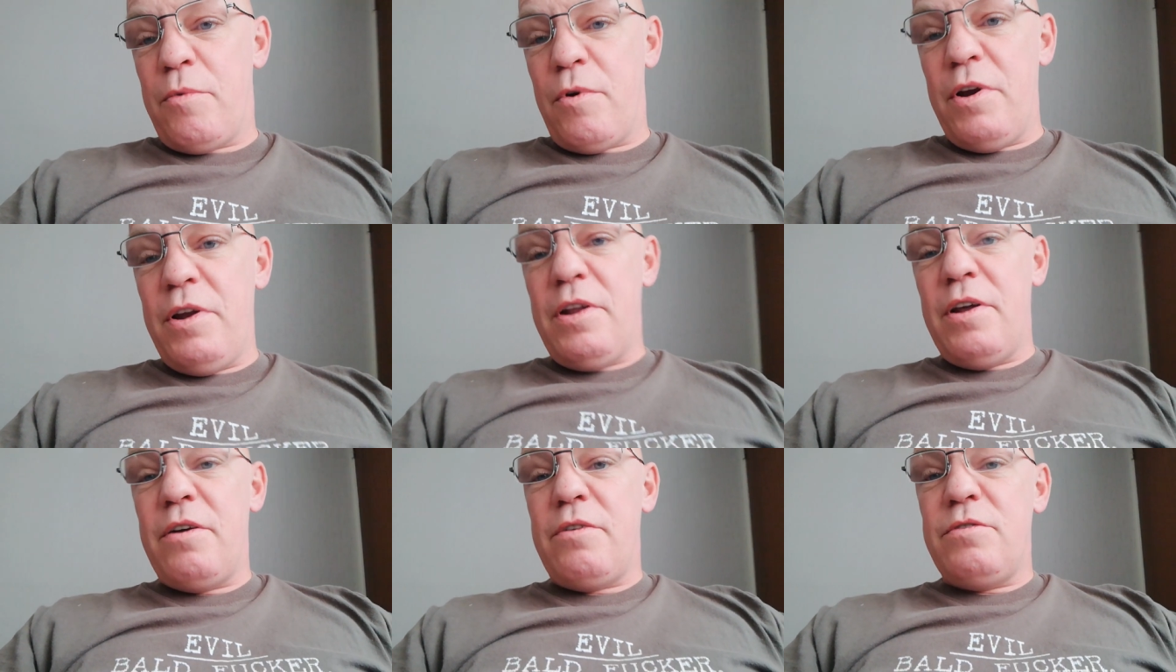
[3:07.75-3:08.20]

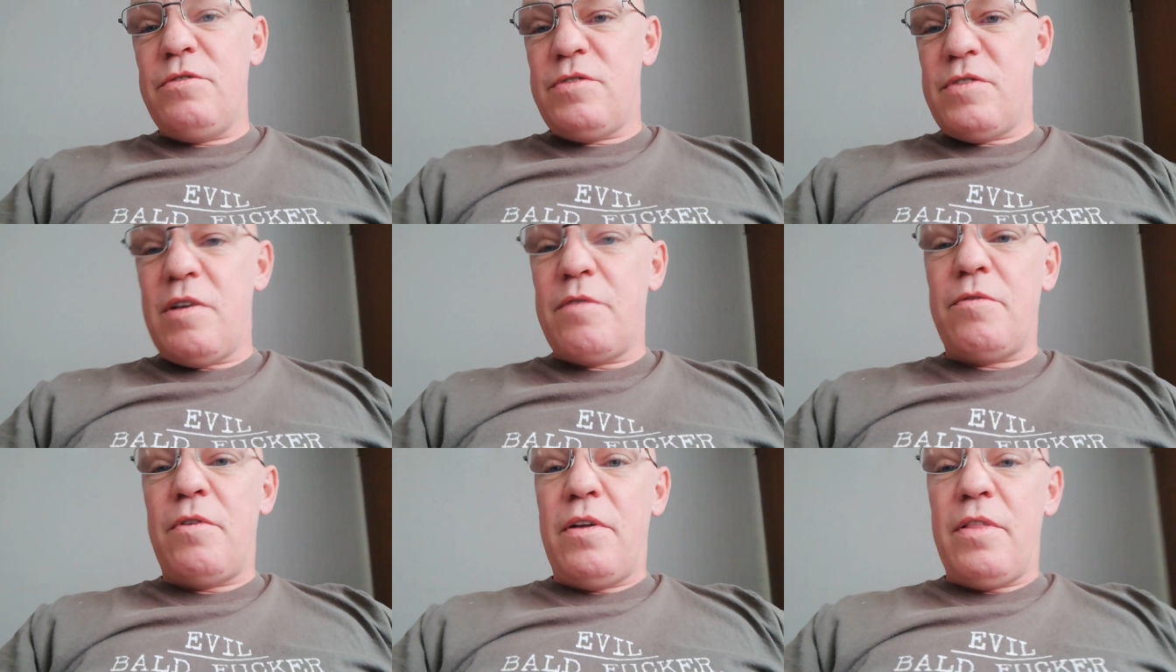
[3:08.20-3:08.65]
reader and
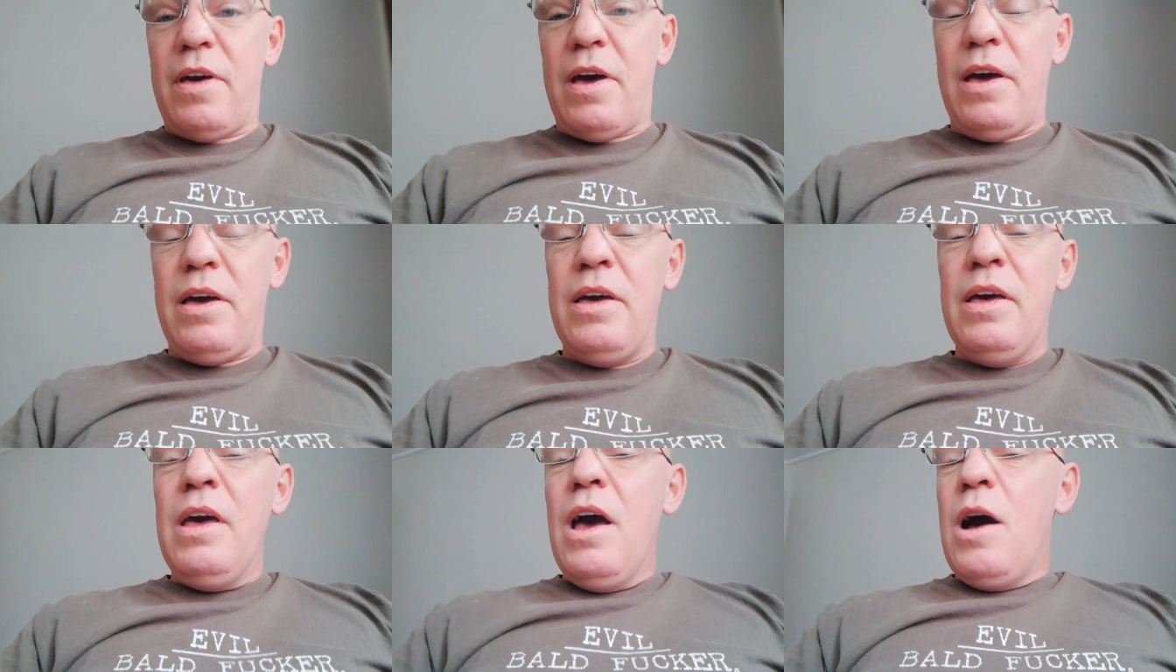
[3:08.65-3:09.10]
stuff like
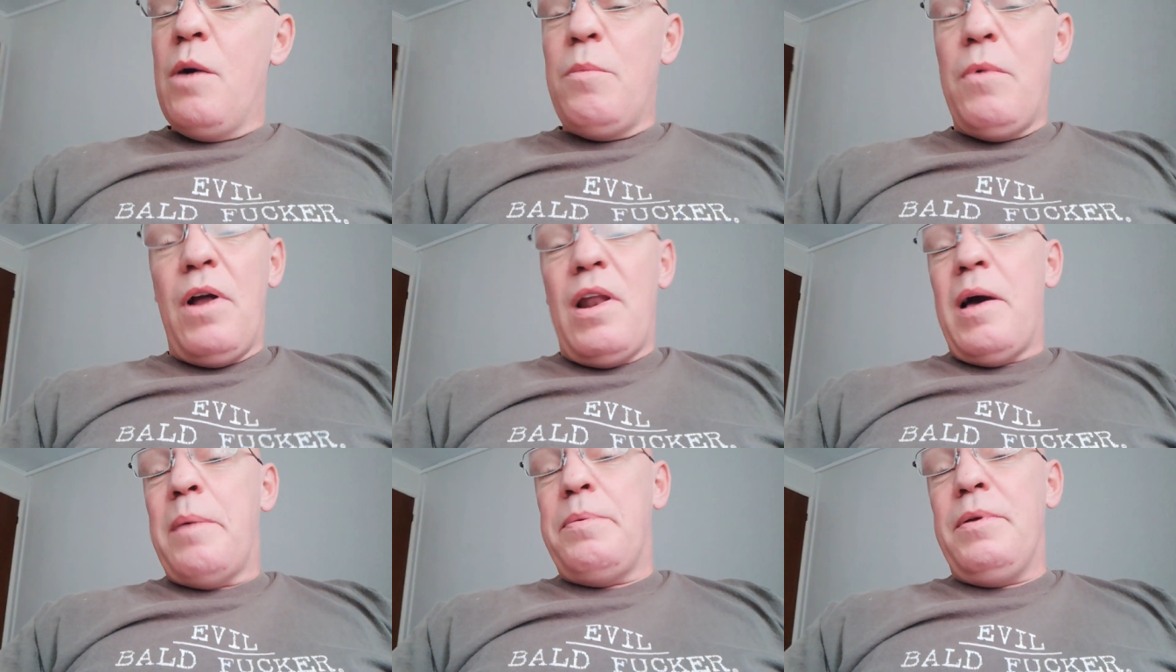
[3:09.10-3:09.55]
that. And
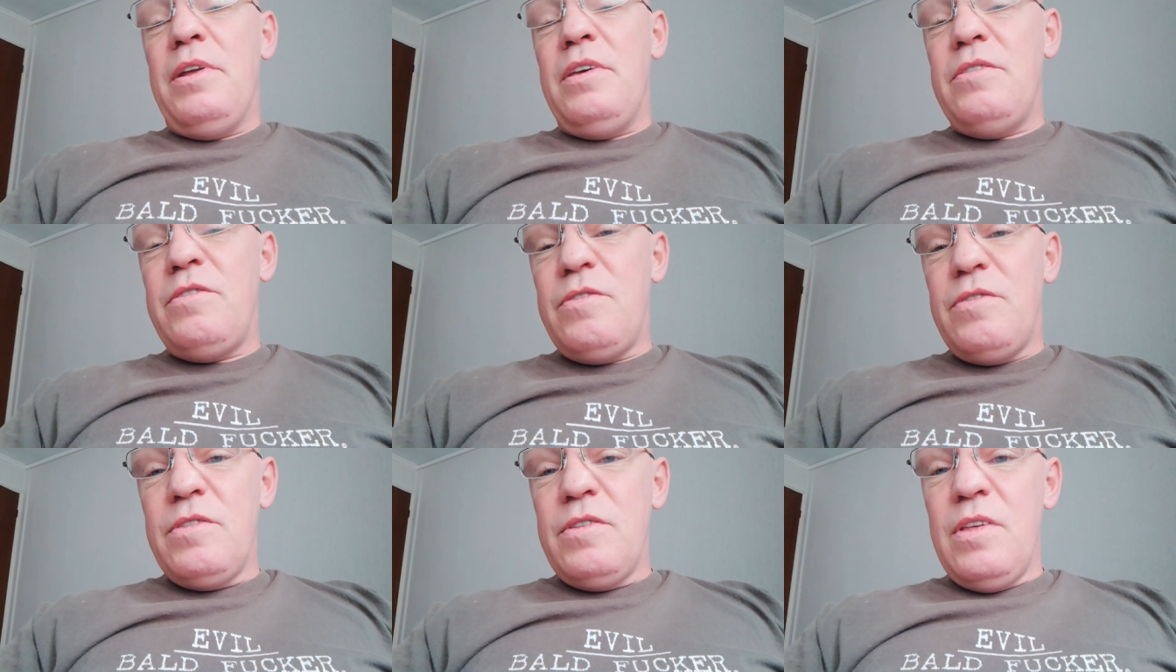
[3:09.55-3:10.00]
what'll happen
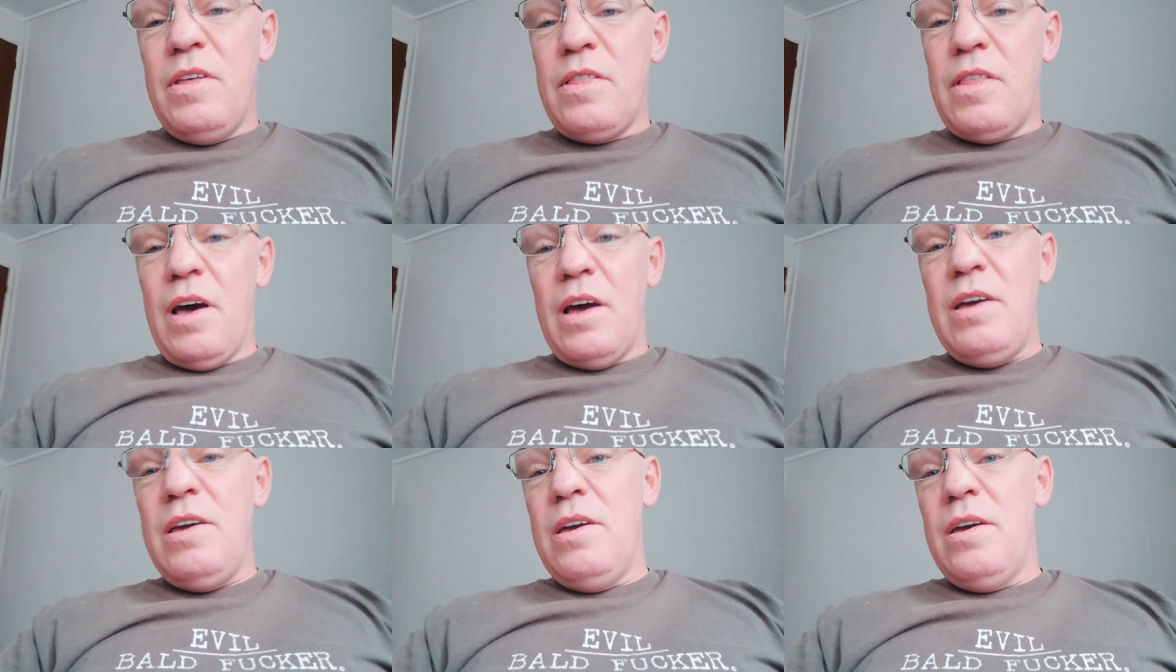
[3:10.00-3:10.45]
is
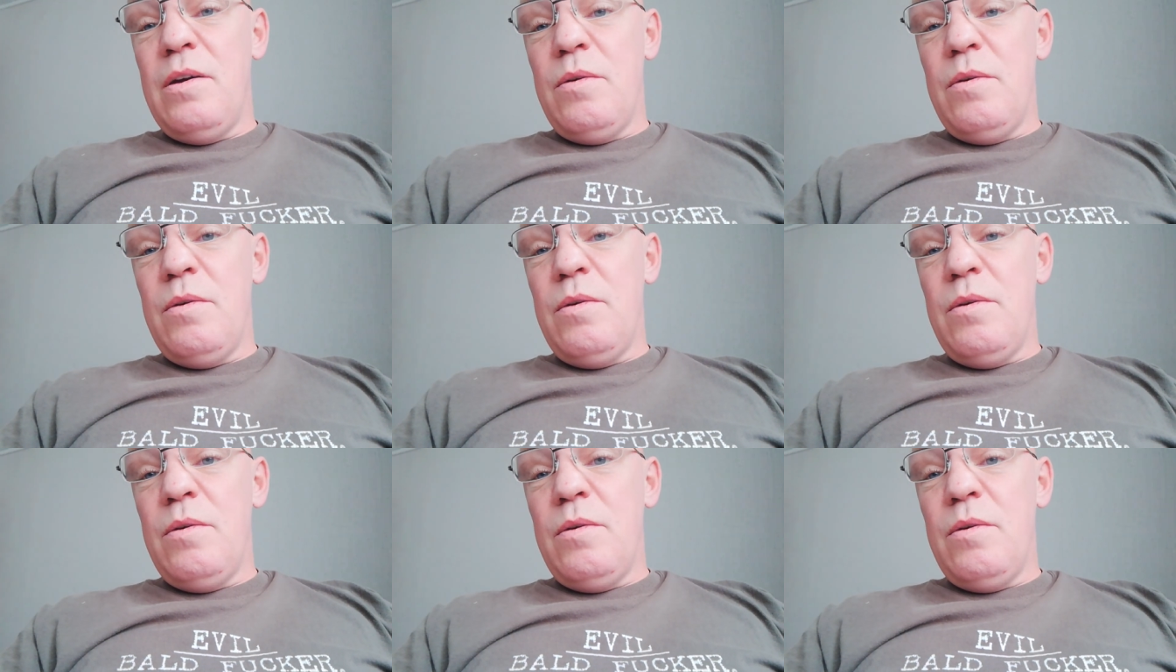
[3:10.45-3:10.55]
they,